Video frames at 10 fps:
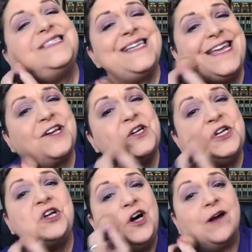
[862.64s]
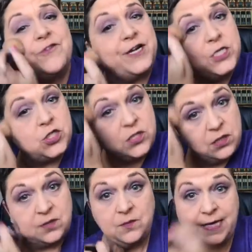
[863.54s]
to get a good coverage.
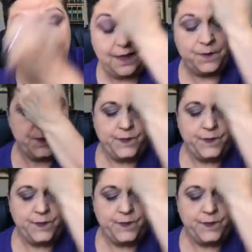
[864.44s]
Okay.